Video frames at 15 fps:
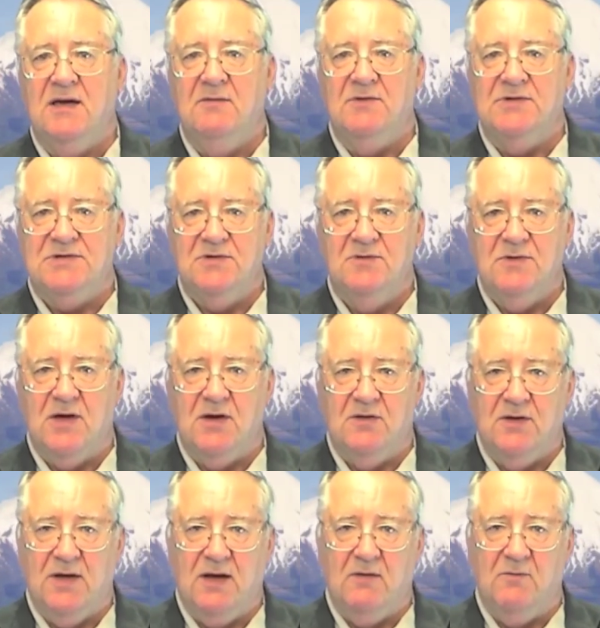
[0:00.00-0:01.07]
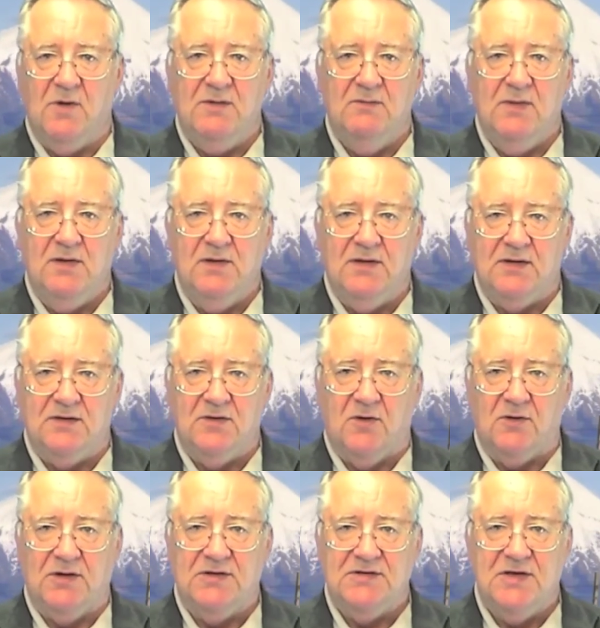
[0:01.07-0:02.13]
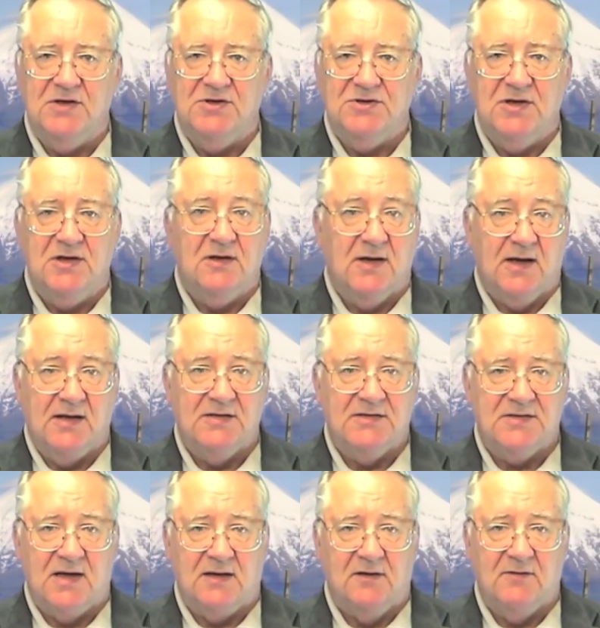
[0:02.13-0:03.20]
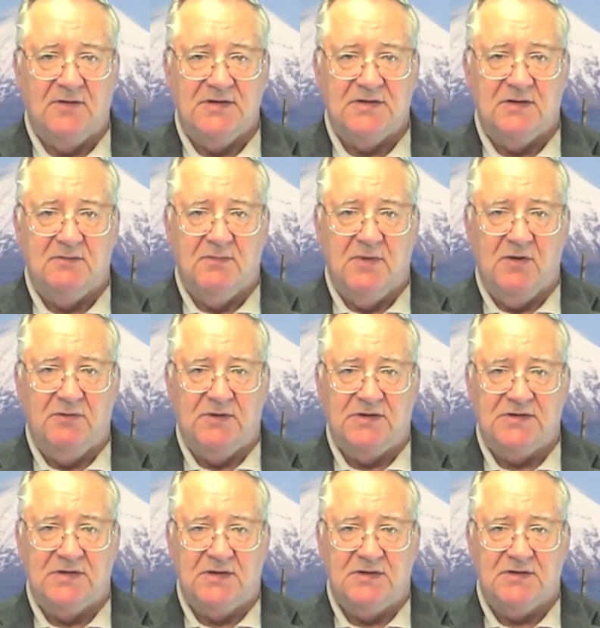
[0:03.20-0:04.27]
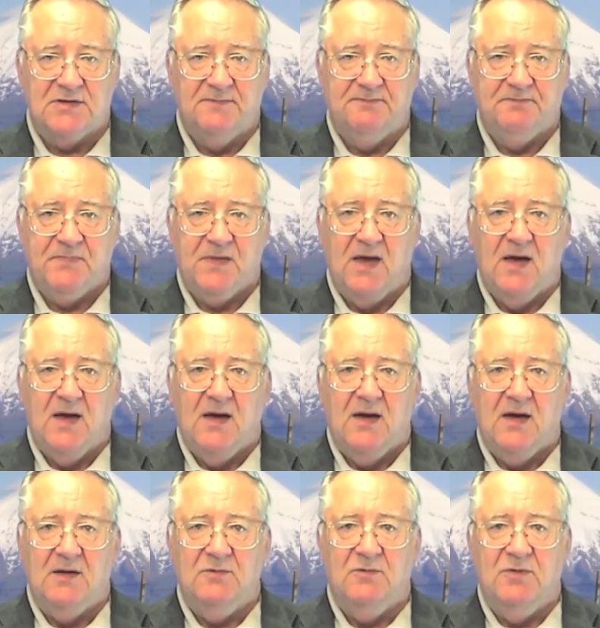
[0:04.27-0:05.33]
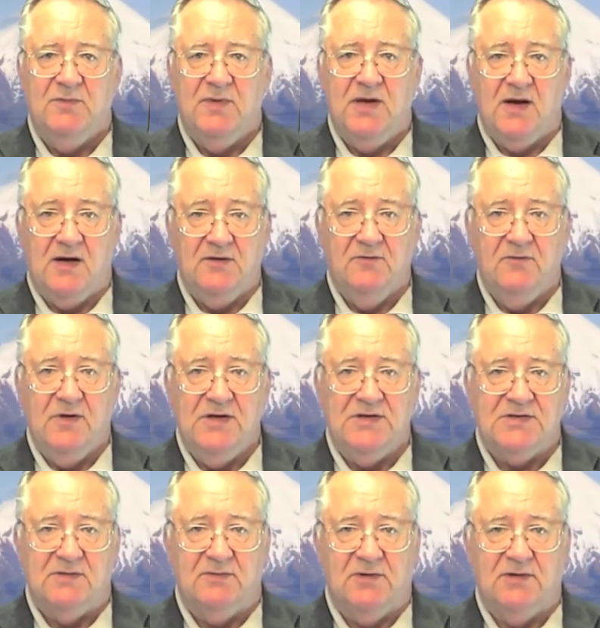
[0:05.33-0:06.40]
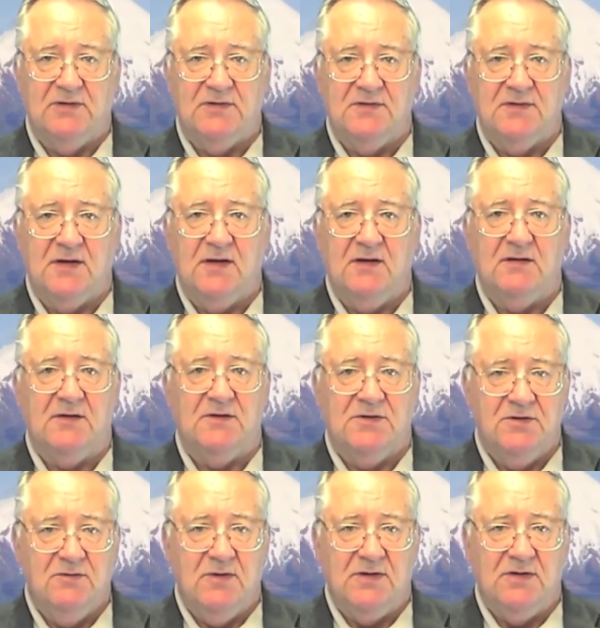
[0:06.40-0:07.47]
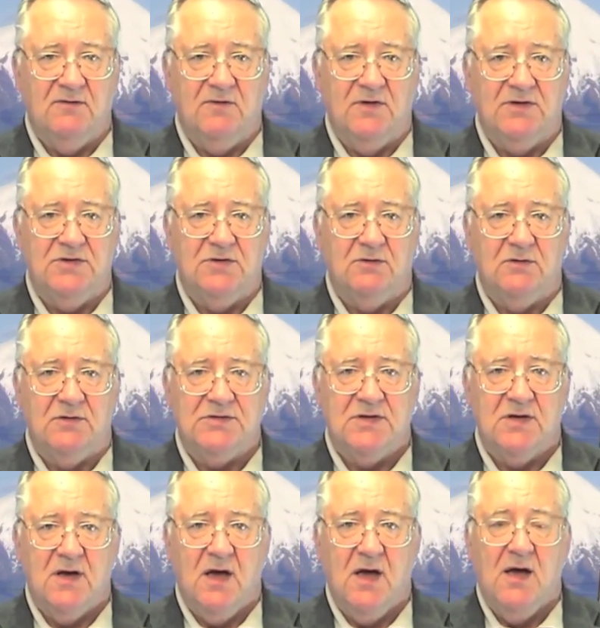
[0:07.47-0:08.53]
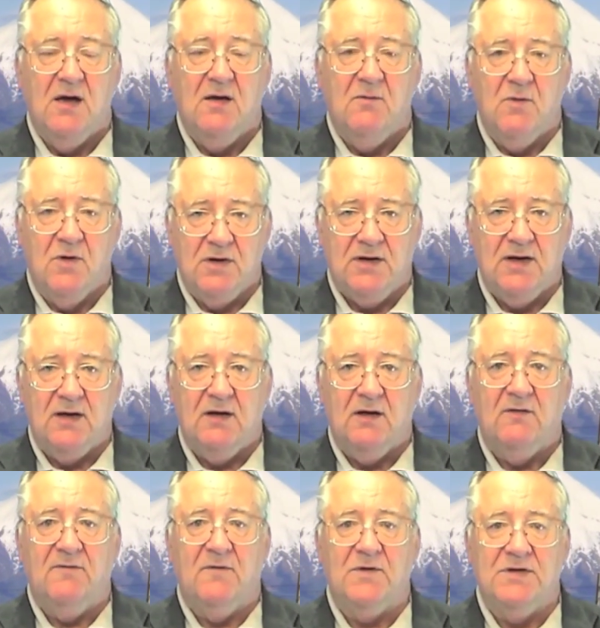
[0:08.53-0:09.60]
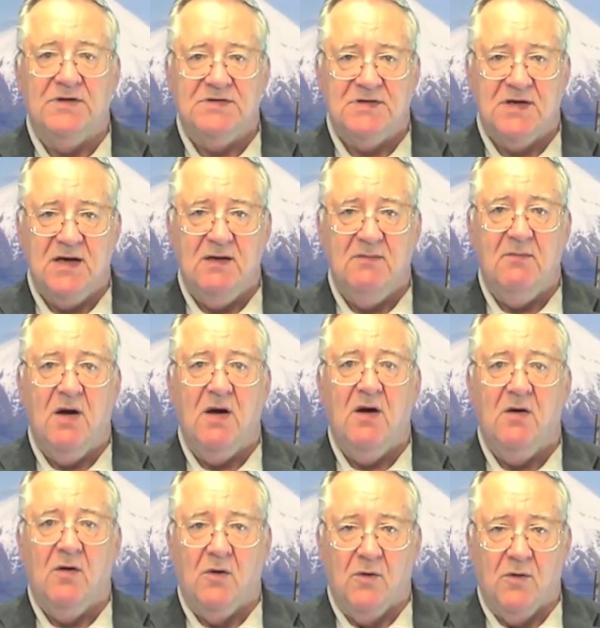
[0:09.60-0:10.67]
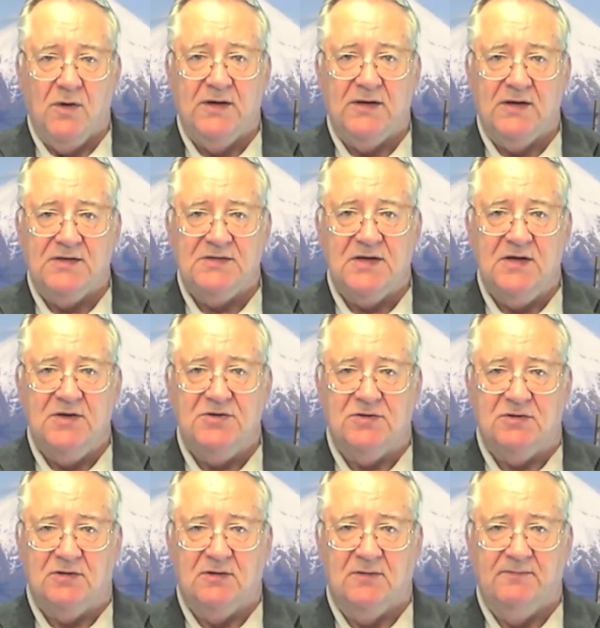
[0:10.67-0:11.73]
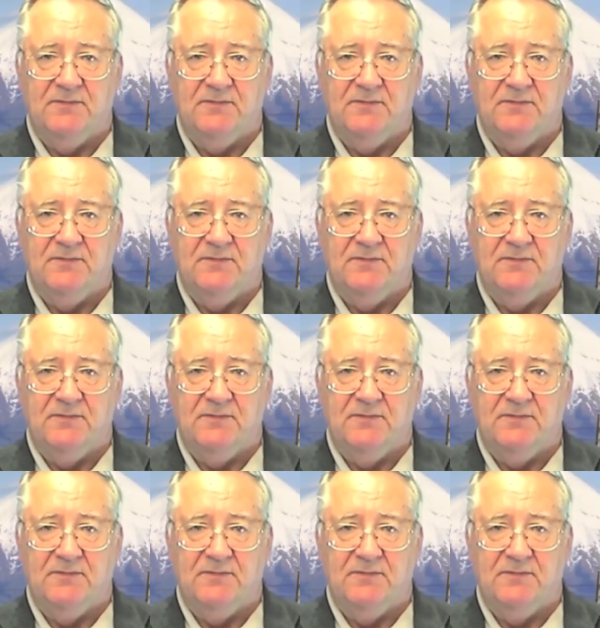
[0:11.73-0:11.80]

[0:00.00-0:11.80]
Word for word: Key was soon earning $1 million each year in salaries and bonuses. It would be unreasonable to think that two individuals working for the same organization